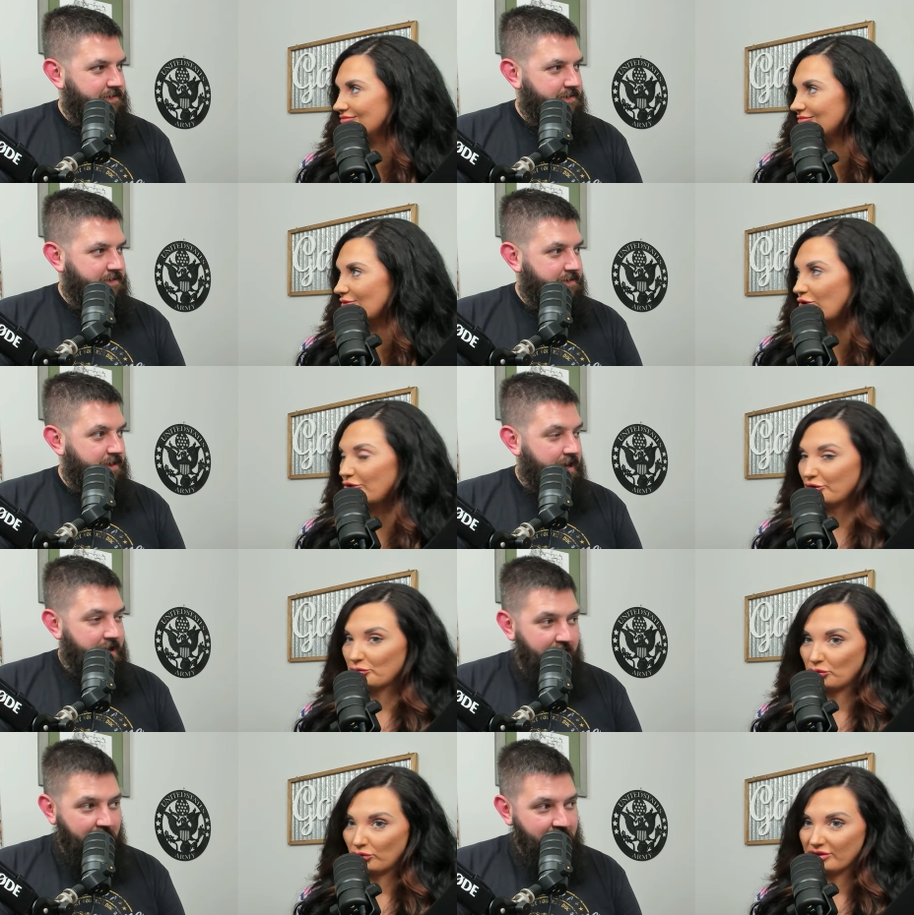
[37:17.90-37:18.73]
Speaker 1: Oh, your
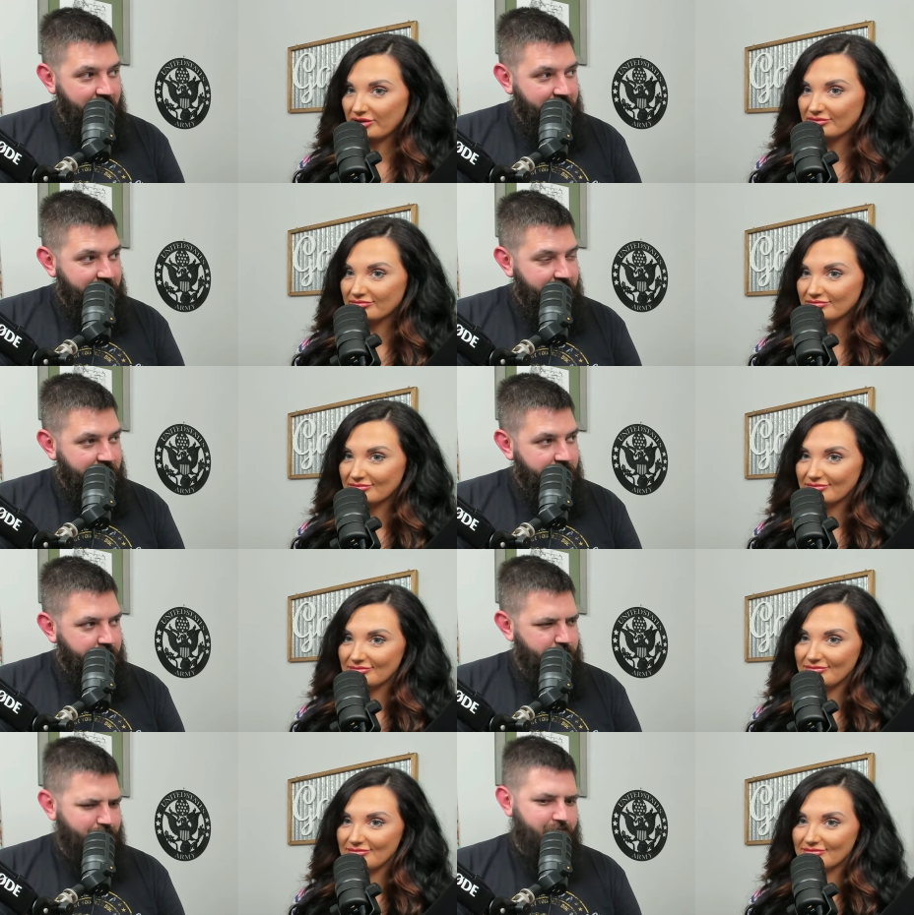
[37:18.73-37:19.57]
porn? And
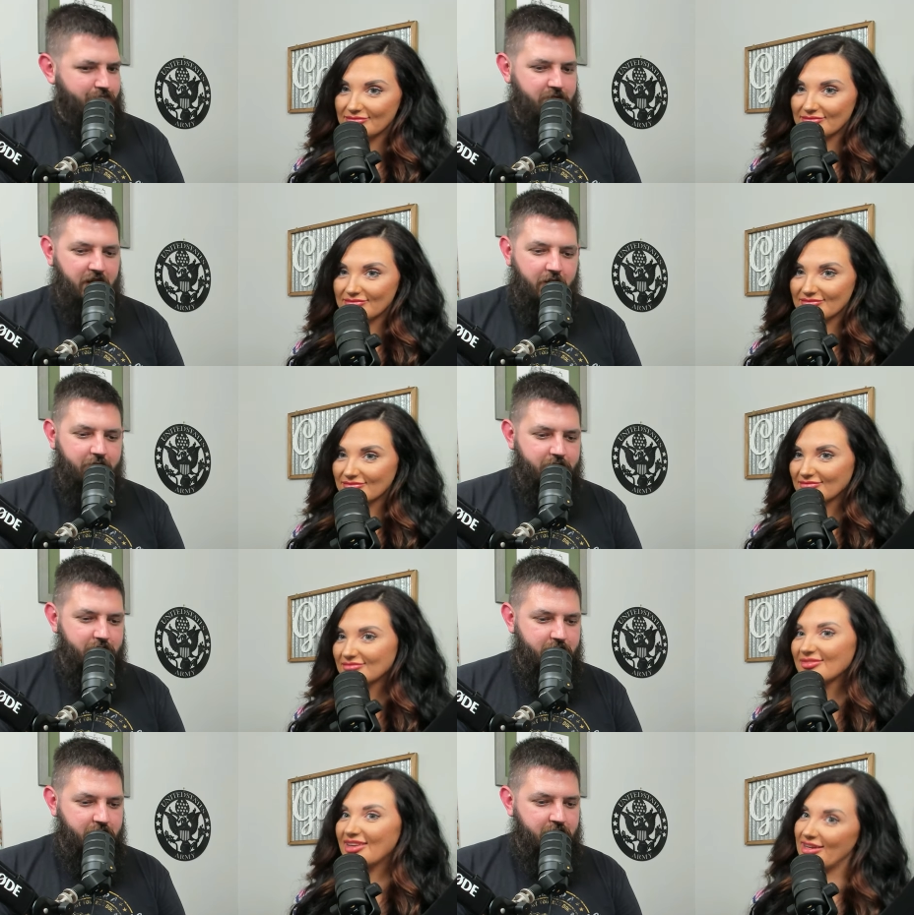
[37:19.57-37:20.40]
Speaker 2: no.
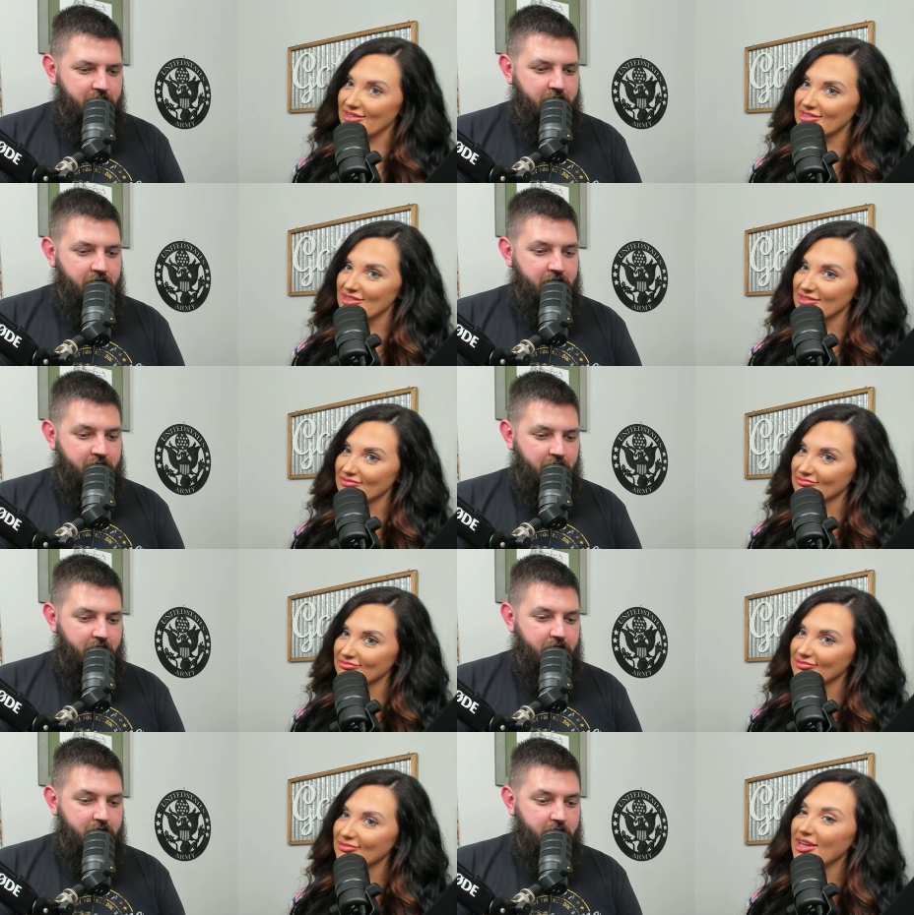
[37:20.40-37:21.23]
No.
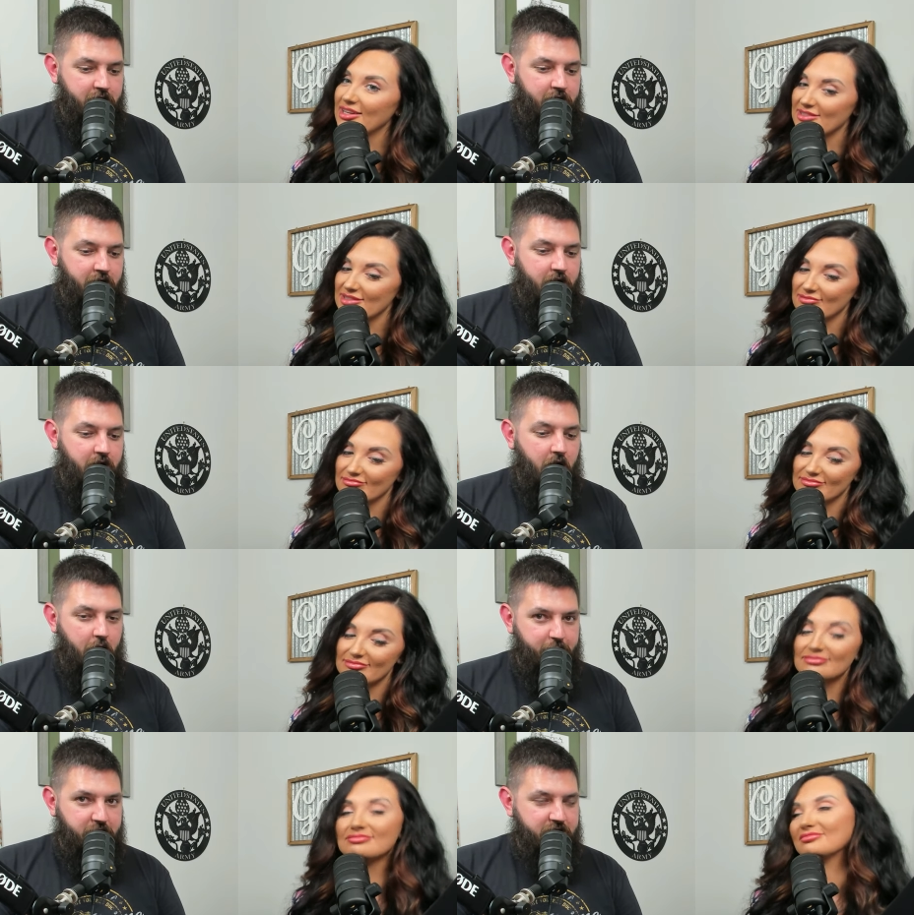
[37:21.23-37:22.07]
Yes. Our
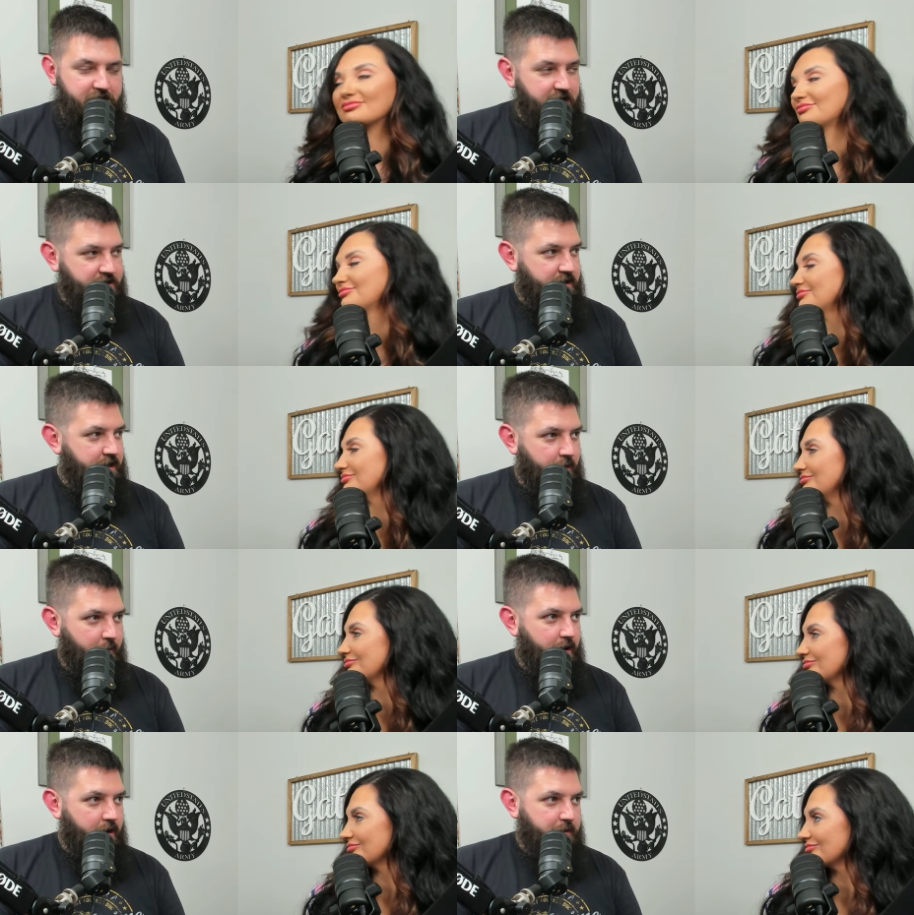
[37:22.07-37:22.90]
episodes actually
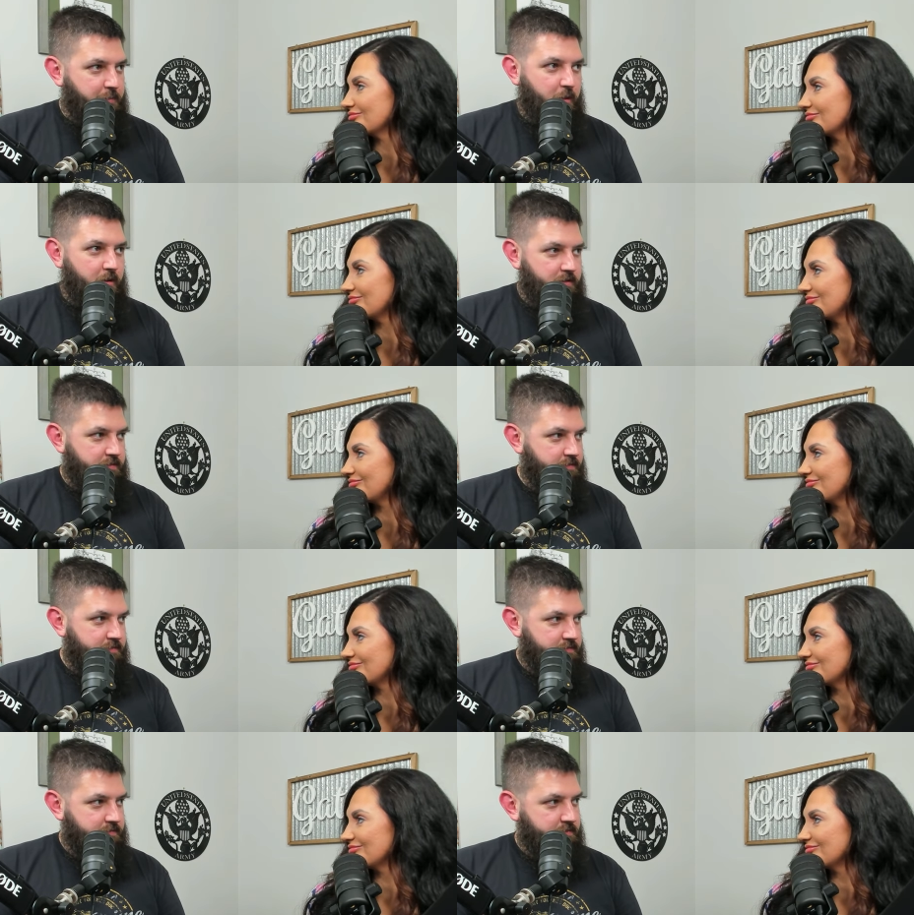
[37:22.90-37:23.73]
outweigh all the porn
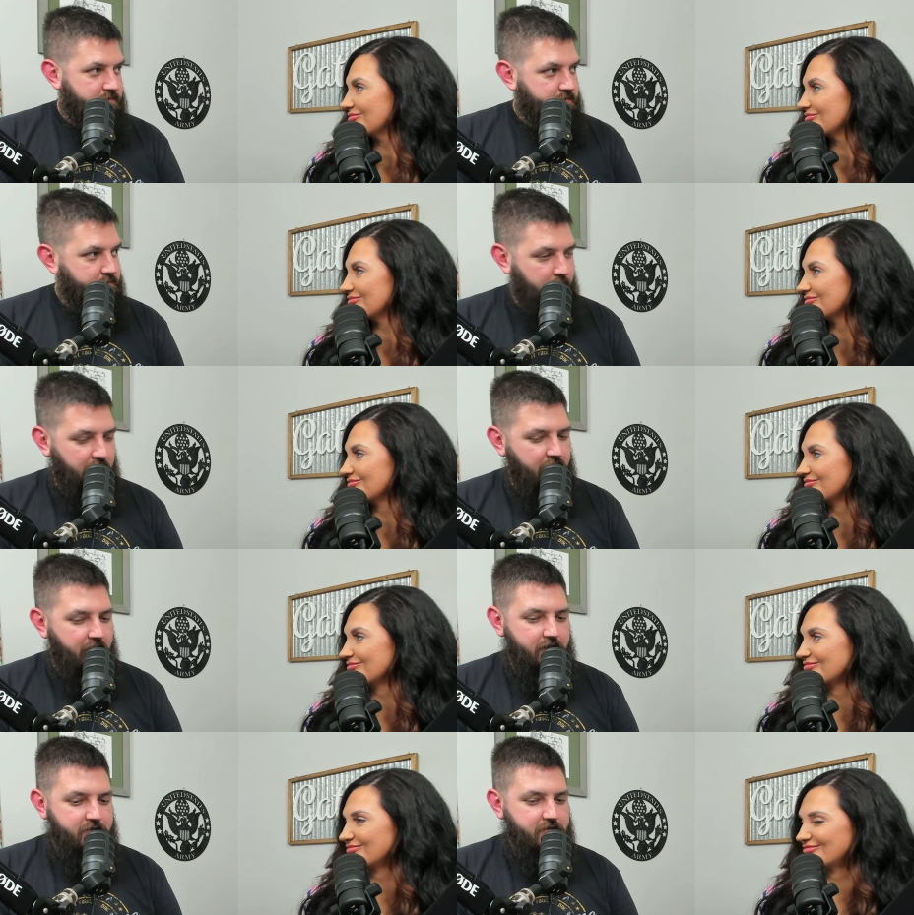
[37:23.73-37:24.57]
by a lot.
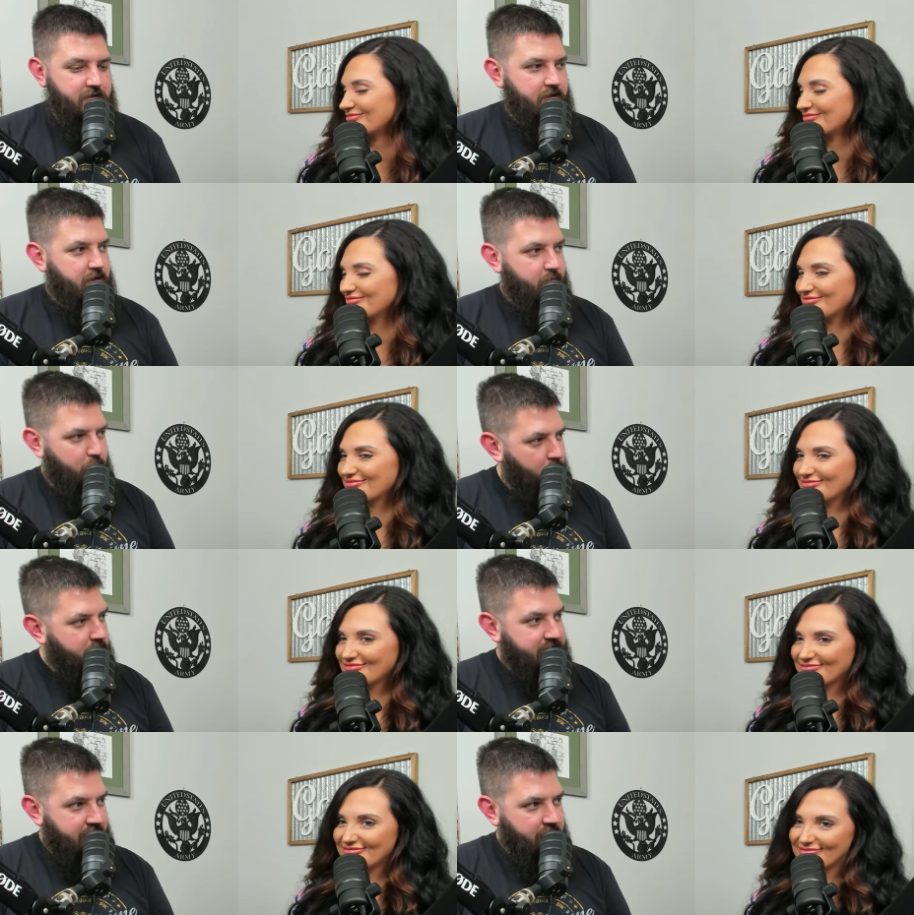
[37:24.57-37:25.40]
Porn
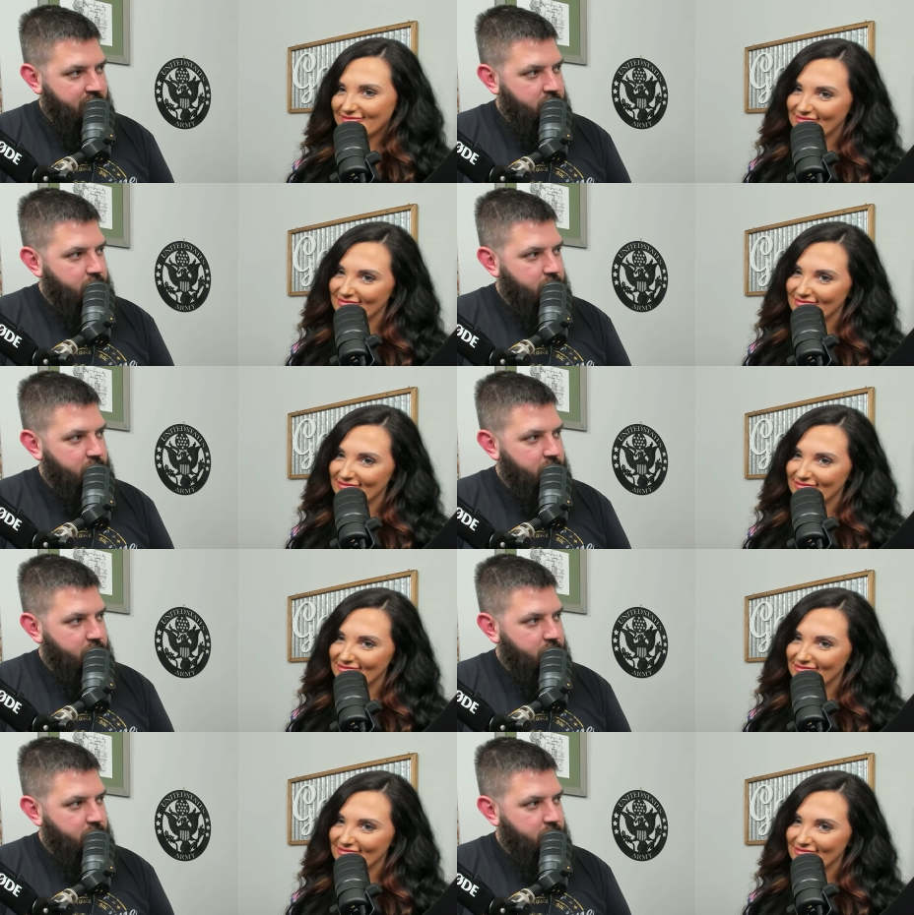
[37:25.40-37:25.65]
is not good